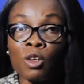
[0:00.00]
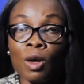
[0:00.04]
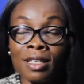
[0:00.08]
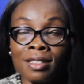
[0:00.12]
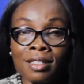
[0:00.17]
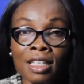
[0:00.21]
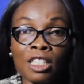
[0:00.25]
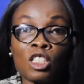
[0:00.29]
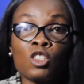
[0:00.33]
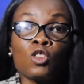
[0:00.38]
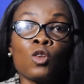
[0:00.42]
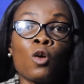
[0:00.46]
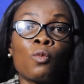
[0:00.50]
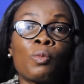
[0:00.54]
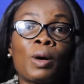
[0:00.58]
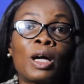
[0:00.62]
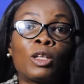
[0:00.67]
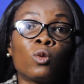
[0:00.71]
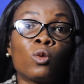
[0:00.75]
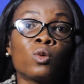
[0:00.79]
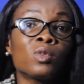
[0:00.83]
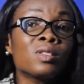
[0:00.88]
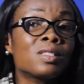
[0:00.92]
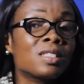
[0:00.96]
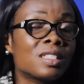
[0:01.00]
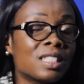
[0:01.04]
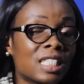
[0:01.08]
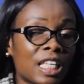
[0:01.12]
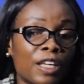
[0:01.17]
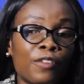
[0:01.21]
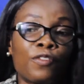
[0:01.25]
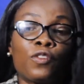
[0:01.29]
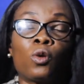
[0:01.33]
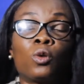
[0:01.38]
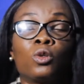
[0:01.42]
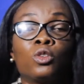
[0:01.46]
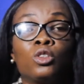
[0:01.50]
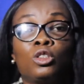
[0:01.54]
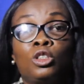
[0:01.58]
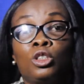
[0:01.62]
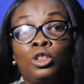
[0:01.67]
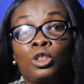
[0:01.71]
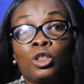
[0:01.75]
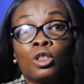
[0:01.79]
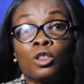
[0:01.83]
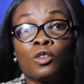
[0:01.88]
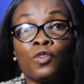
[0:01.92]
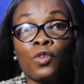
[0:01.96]
You are setting up an unsafe
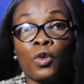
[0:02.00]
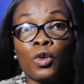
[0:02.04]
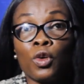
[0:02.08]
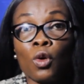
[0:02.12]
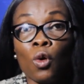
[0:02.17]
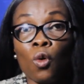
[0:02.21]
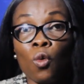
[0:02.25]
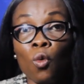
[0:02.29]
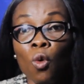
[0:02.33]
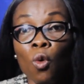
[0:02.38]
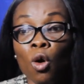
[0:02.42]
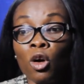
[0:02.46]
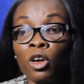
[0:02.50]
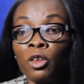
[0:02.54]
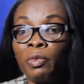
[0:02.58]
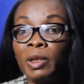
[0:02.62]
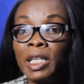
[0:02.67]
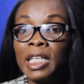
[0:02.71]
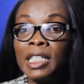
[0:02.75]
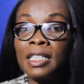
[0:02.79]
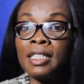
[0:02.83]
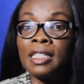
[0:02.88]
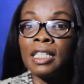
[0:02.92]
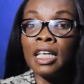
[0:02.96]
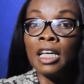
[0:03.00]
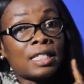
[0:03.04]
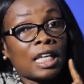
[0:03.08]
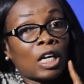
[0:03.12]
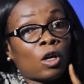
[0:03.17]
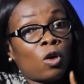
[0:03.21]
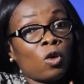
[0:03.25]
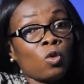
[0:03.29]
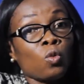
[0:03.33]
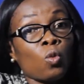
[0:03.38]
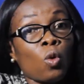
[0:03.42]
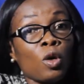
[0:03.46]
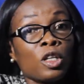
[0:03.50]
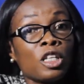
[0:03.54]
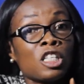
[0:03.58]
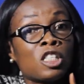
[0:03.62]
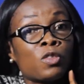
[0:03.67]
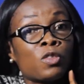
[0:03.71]
condition for your workplace. The second one